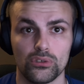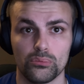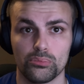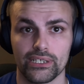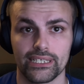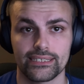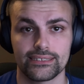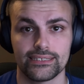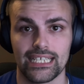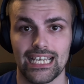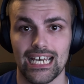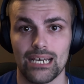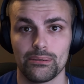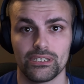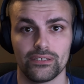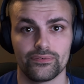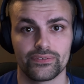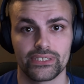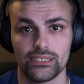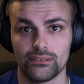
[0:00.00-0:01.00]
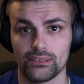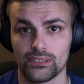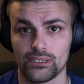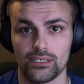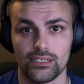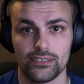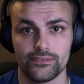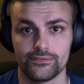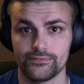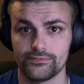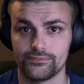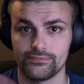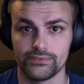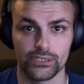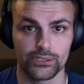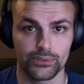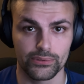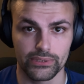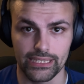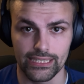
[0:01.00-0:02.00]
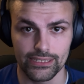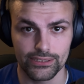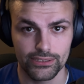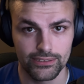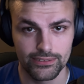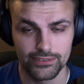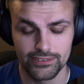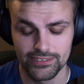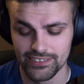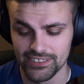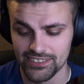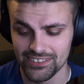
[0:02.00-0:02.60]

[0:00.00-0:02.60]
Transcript: breaks the habit of killing off their creations.